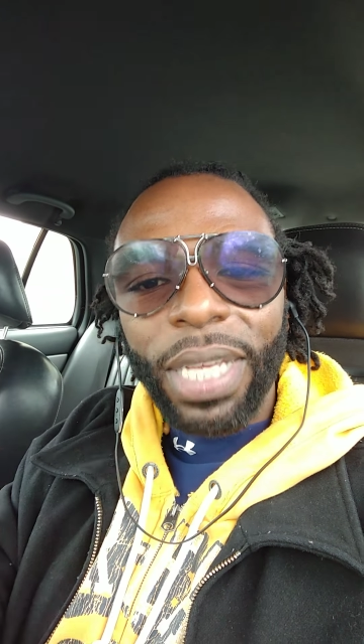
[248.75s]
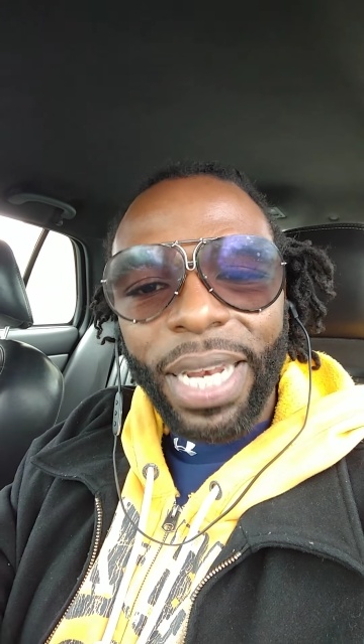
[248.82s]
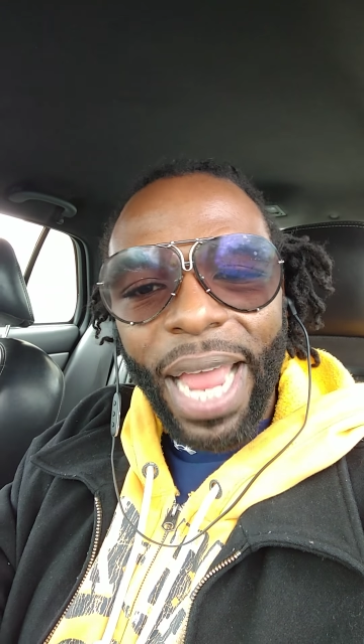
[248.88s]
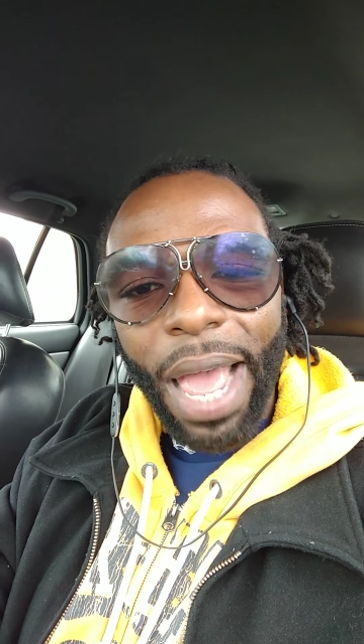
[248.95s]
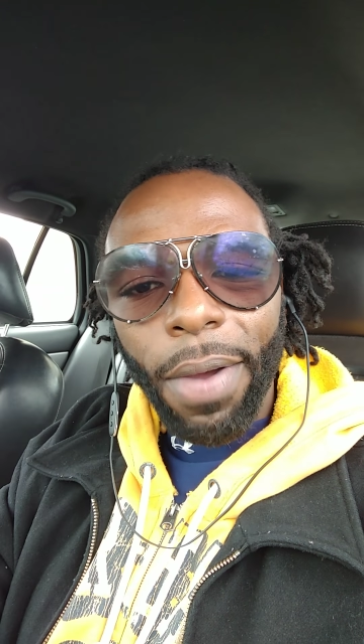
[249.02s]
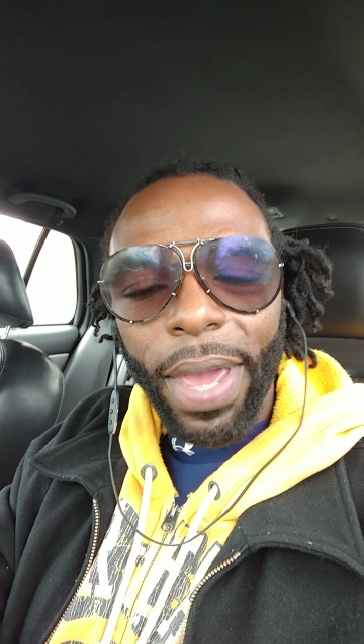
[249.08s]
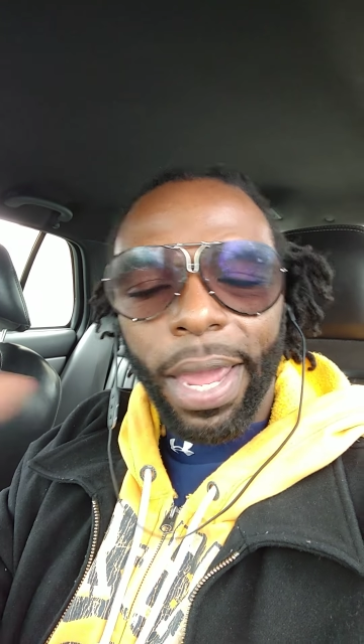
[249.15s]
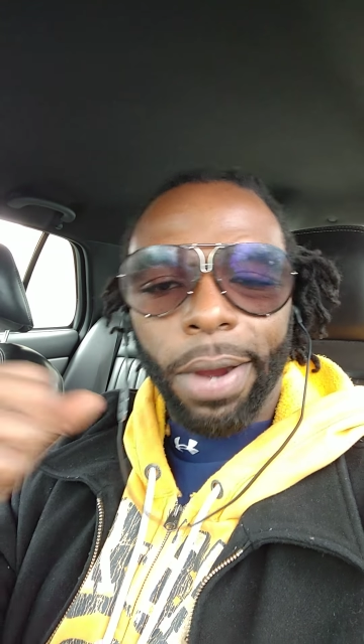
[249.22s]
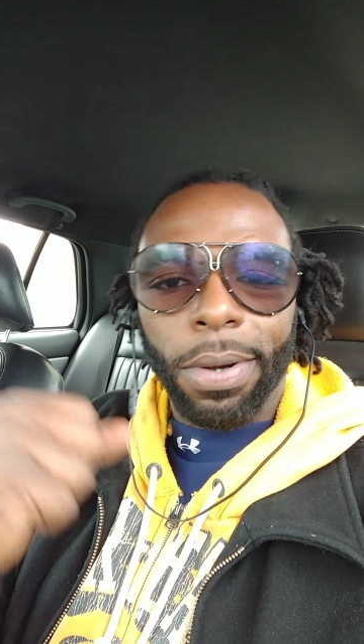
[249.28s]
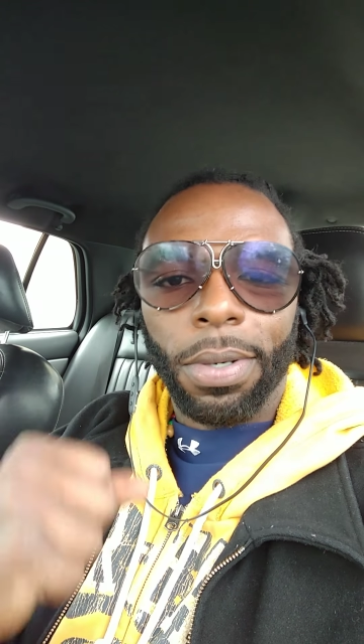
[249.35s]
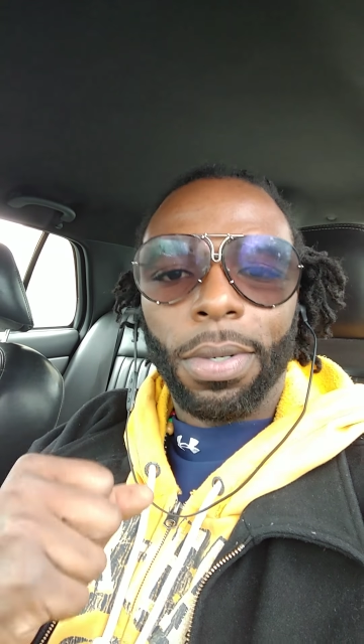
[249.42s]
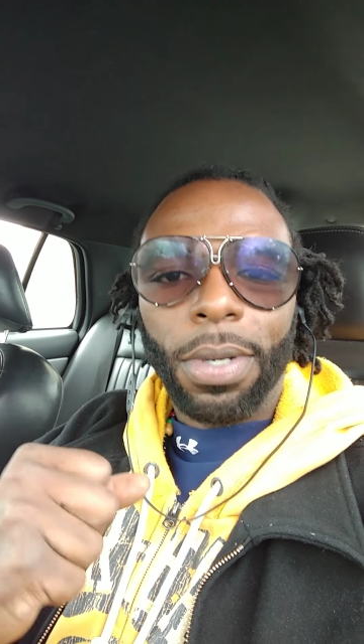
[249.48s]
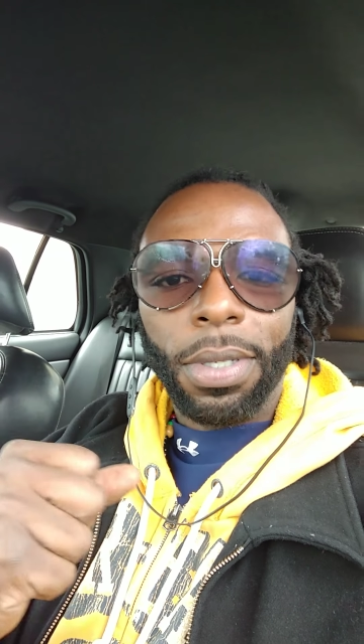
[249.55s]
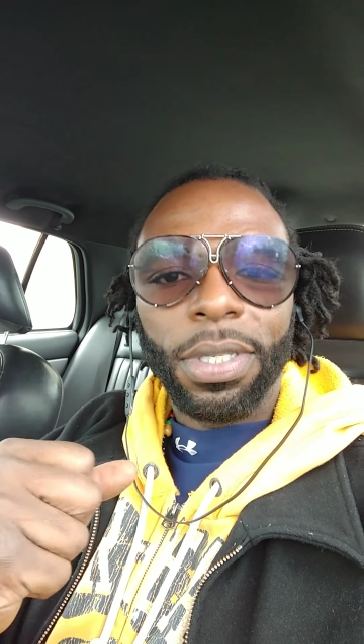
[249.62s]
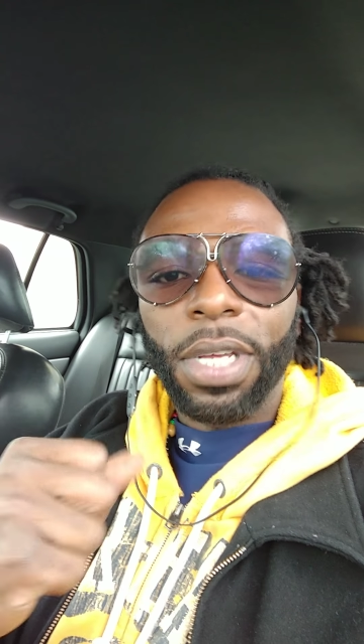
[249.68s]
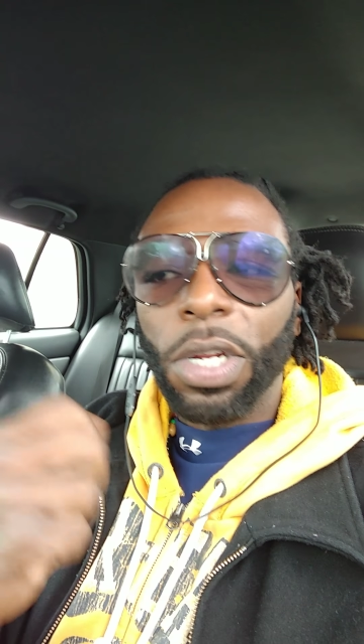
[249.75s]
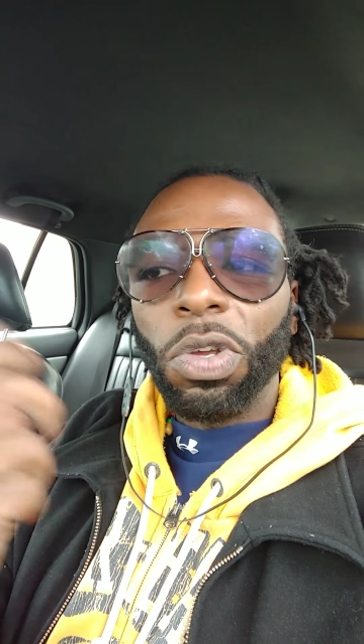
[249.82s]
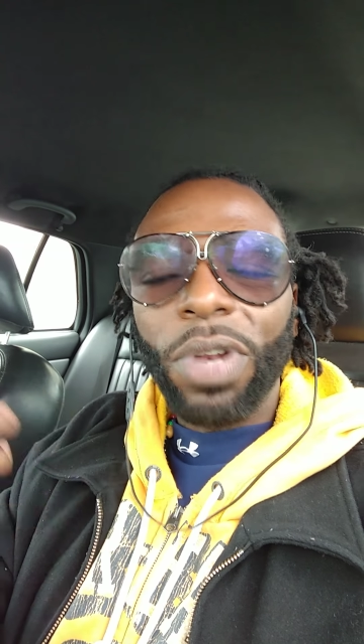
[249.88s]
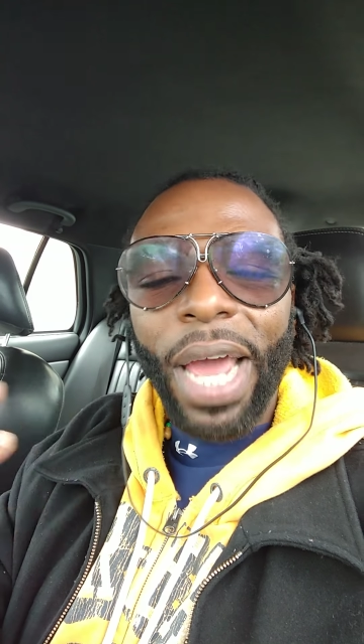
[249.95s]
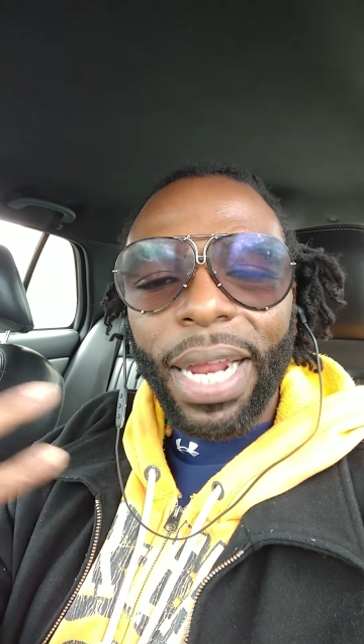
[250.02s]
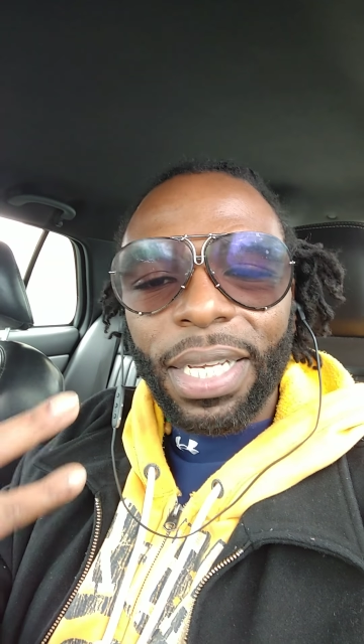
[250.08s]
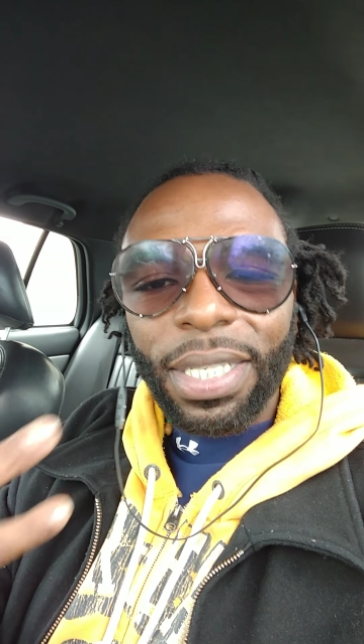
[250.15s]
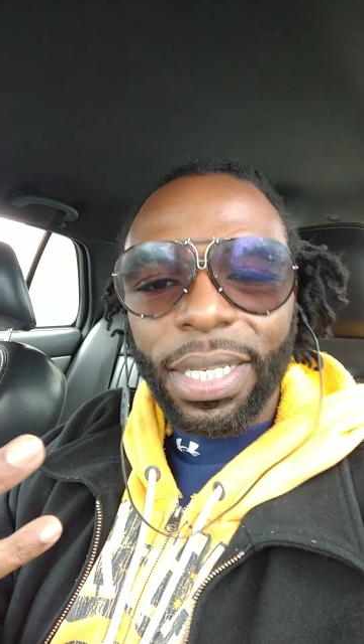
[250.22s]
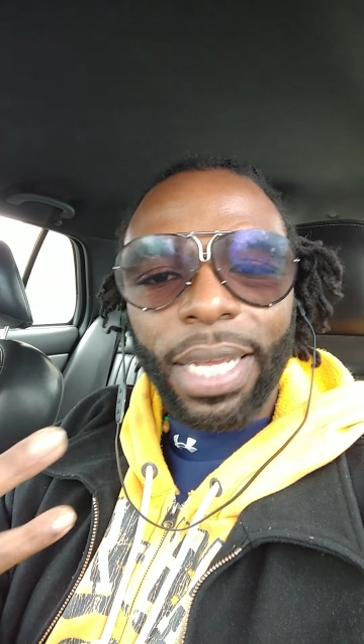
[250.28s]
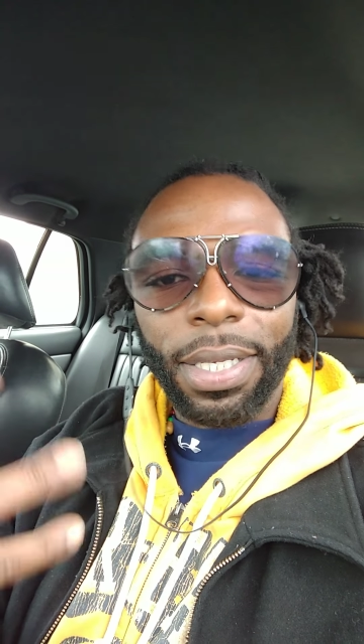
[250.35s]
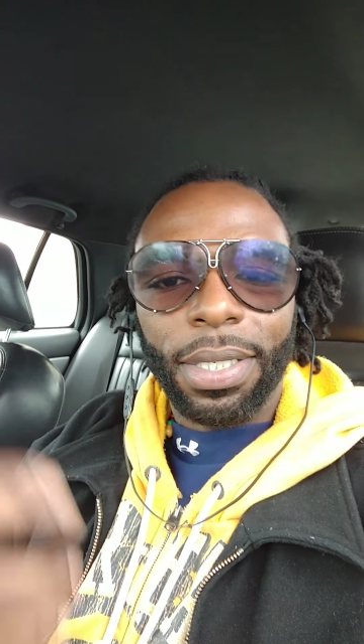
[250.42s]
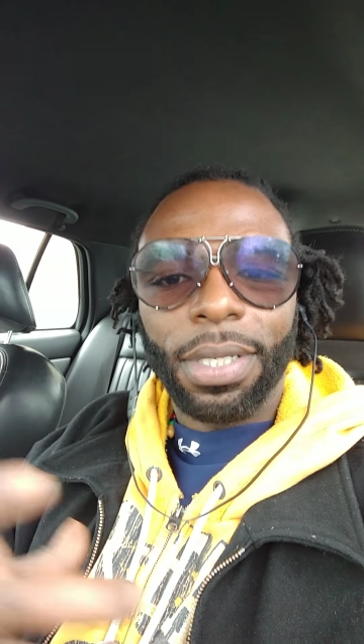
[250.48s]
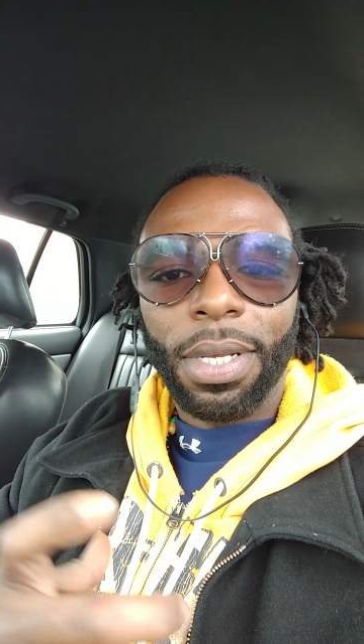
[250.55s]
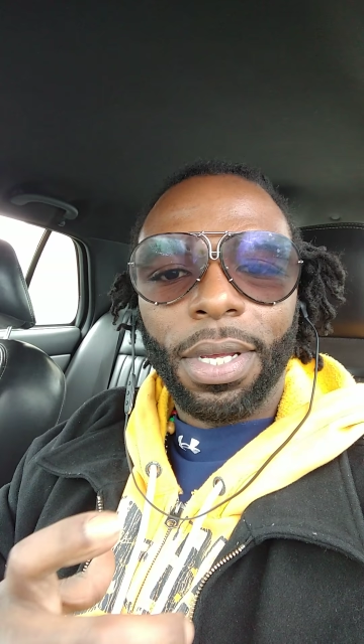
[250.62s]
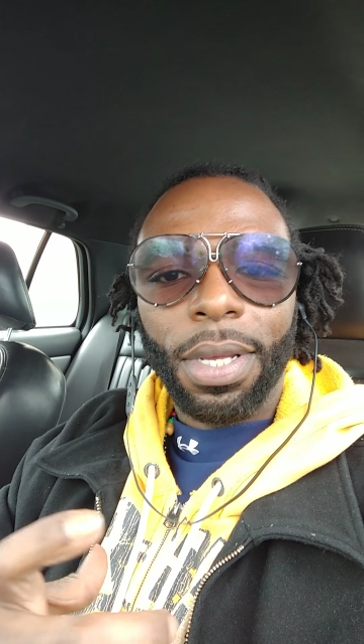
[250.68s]
to now here, to the United
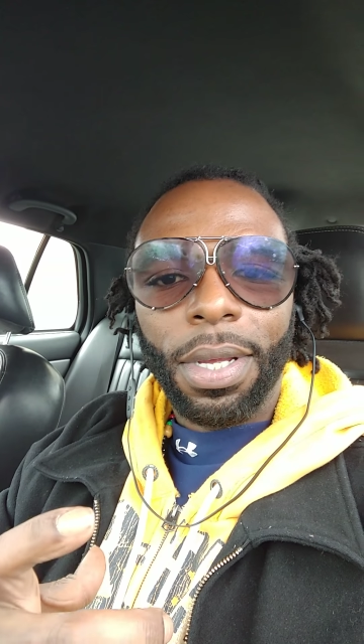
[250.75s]
States.